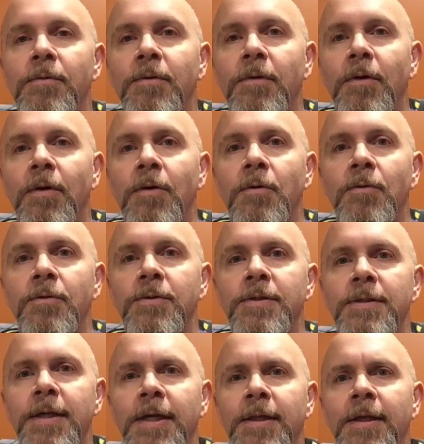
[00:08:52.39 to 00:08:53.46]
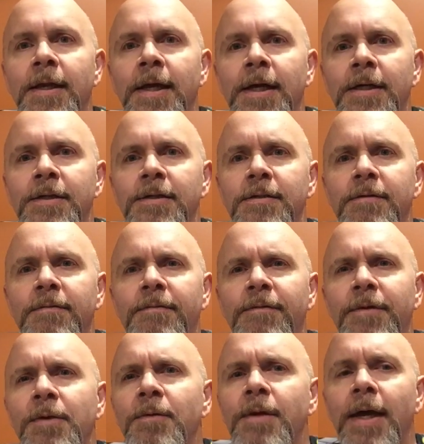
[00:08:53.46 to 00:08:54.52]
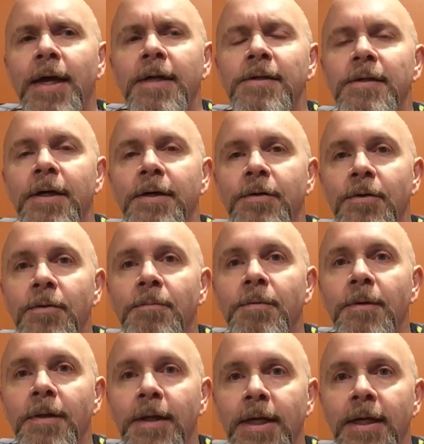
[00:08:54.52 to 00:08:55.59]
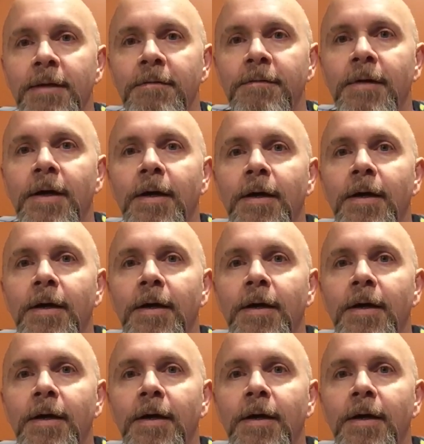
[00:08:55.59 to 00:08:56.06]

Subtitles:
close in the next few days, I do believe.